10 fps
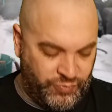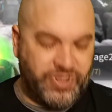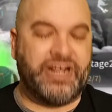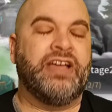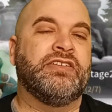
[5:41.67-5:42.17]

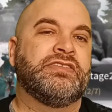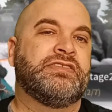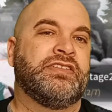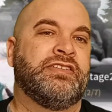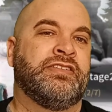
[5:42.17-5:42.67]
What
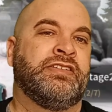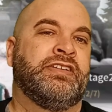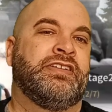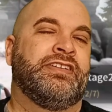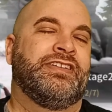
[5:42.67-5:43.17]
else
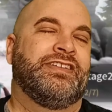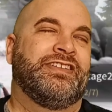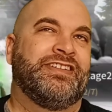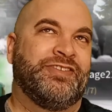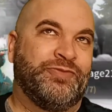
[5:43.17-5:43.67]

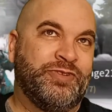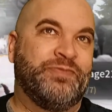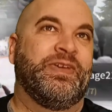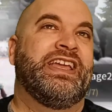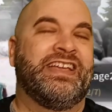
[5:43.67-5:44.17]
would
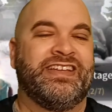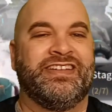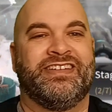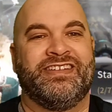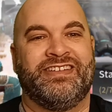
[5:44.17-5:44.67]
make
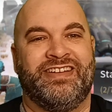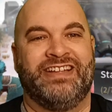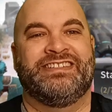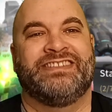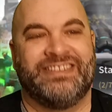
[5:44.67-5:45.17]

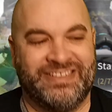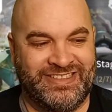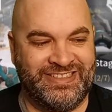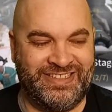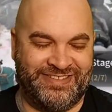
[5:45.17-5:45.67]
us
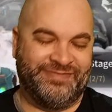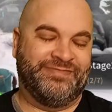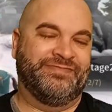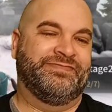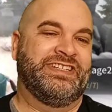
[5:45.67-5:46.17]

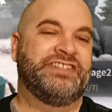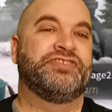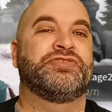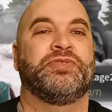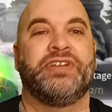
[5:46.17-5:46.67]

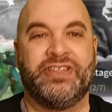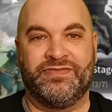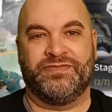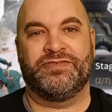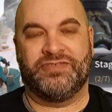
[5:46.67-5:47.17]
enjoy
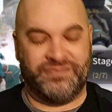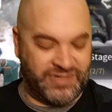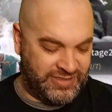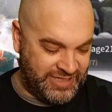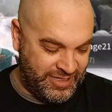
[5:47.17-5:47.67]
the fruits of
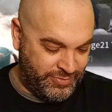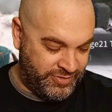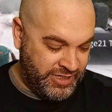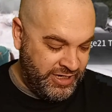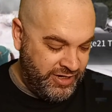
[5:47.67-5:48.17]
our
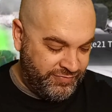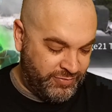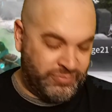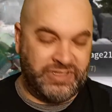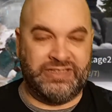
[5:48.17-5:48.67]
labor
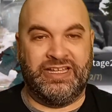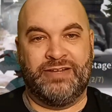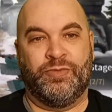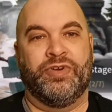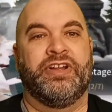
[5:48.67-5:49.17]
from
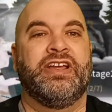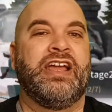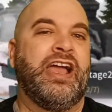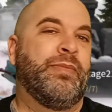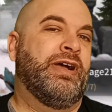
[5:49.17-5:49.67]
Bloodline more?
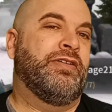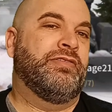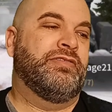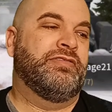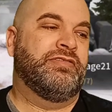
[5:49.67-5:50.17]
How
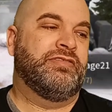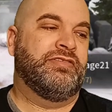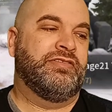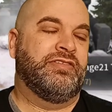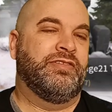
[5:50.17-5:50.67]
about
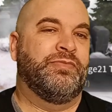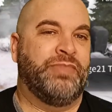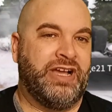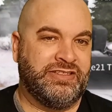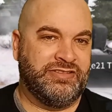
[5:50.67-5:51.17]

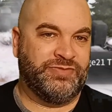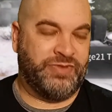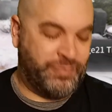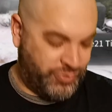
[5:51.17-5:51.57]
bosses with a